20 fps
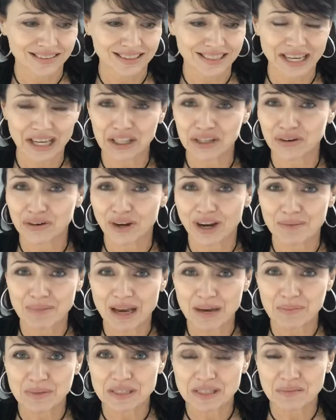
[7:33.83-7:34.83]
Telegram
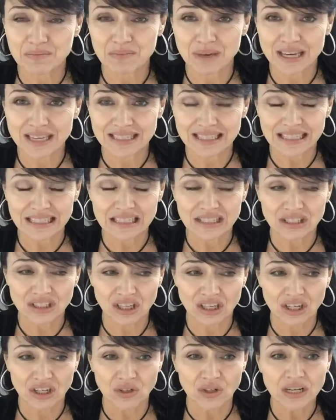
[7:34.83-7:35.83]
app is amazing.
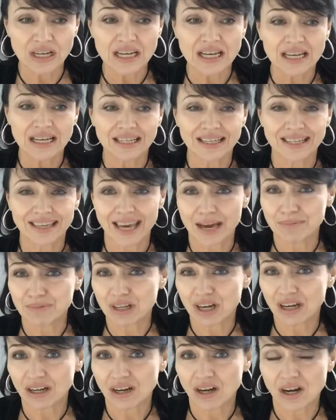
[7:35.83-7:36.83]
So
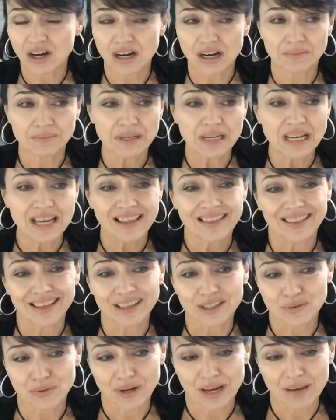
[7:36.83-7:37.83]
gab.com,
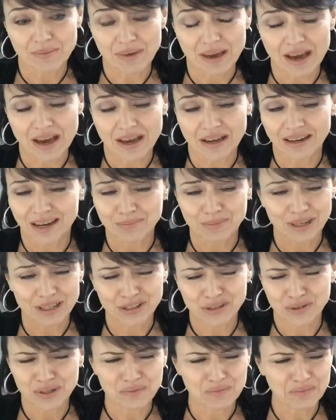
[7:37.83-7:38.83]
that's where I'm at. I'm
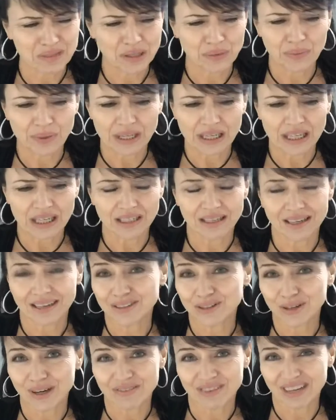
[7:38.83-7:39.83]
not doing MeWe. I
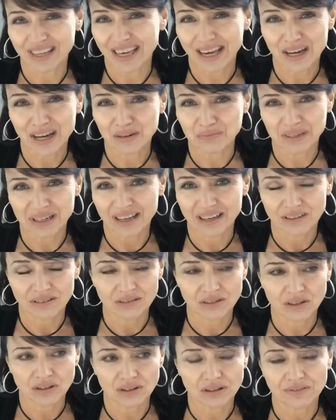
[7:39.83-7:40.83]
do have an account, but I
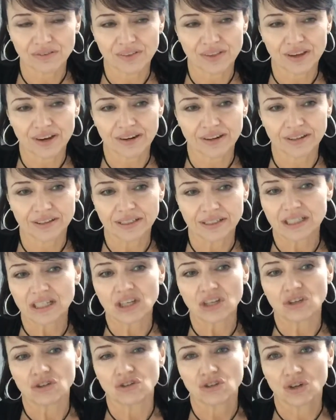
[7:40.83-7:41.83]
don't go over there.
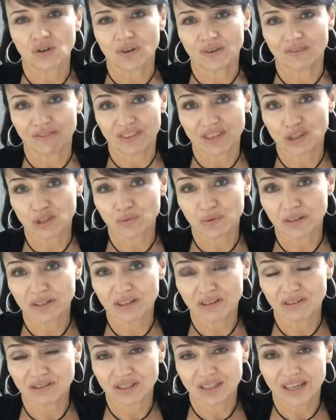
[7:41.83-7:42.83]
So if this one
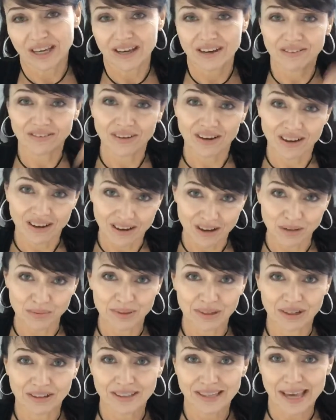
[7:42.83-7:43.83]
goes down, I'll
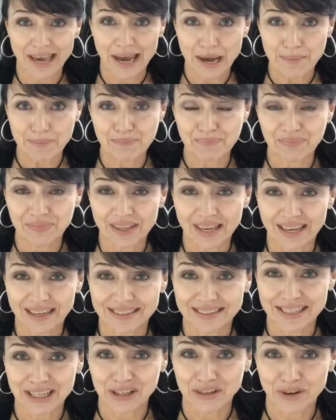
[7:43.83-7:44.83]
be on Gab
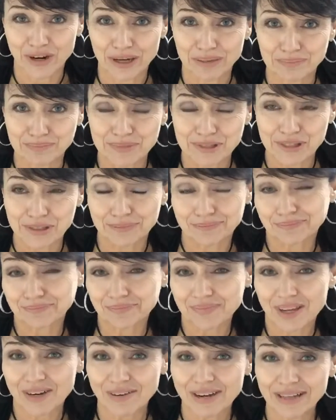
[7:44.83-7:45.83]
and Telegram. So,
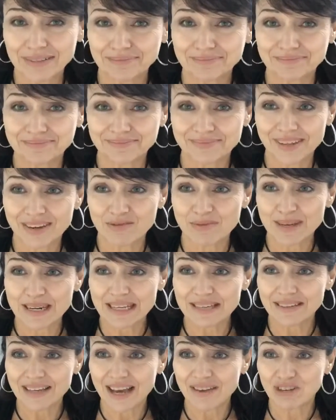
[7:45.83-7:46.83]
all right,
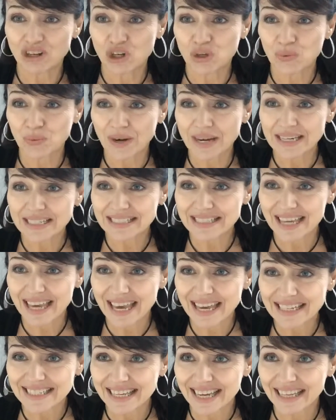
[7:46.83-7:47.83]
everybody, have a great
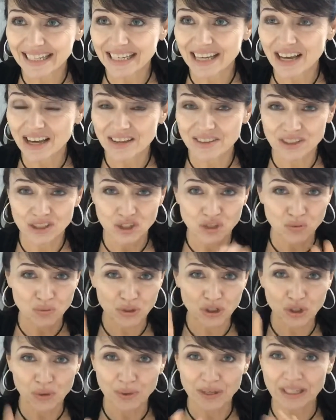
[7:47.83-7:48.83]
day. Dana, this is
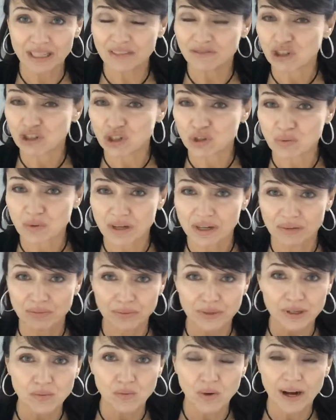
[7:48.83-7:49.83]
real quick. If you just want to
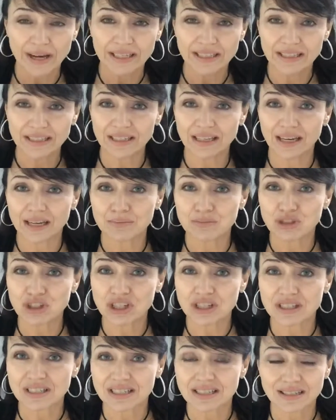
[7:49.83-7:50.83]
rewind it, I'm
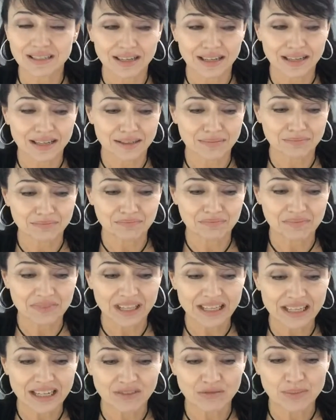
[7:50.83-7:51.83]
just um,
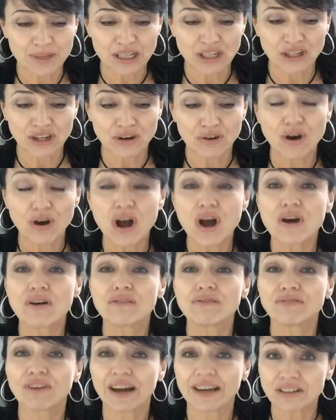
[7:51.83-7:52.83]
letting everybody know
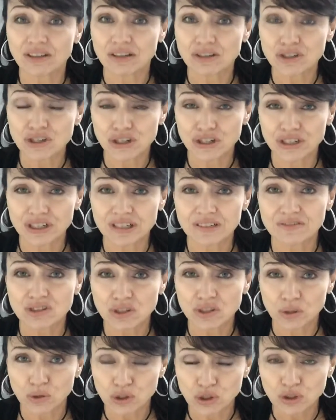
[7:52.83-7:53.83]
find alternative
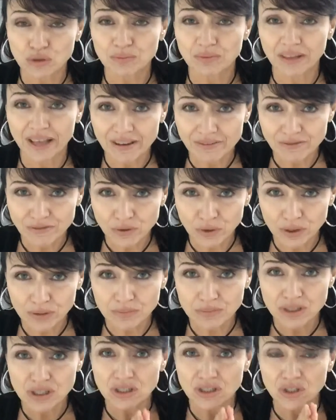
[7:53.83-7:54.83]
social
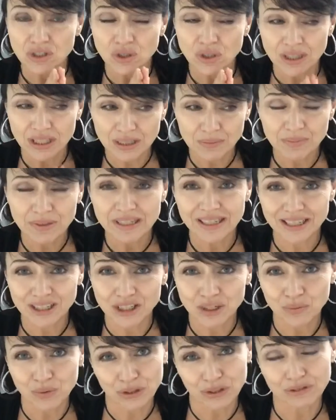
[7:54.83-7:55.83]
platforms to keep
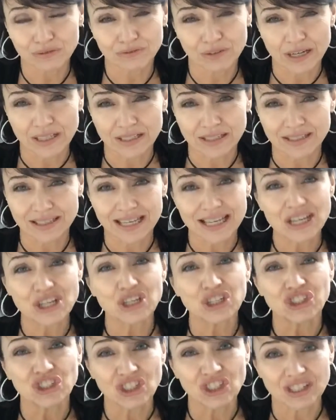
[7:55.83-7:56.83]
connected with your friends,
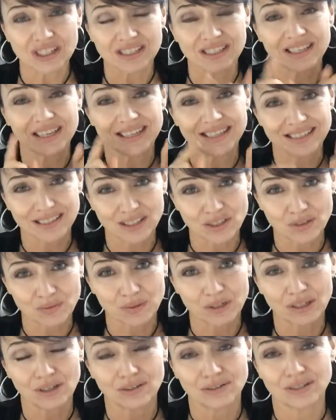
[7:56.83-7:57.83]
just in case this
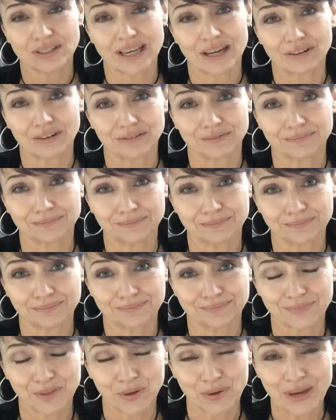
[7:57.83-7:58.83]
one goes down.
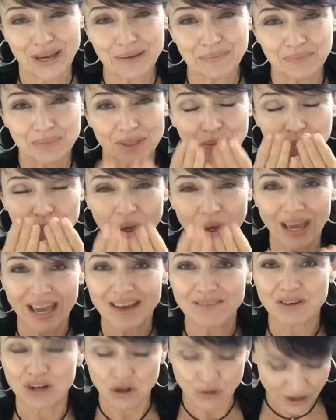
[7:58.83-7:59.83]
Okay? Have a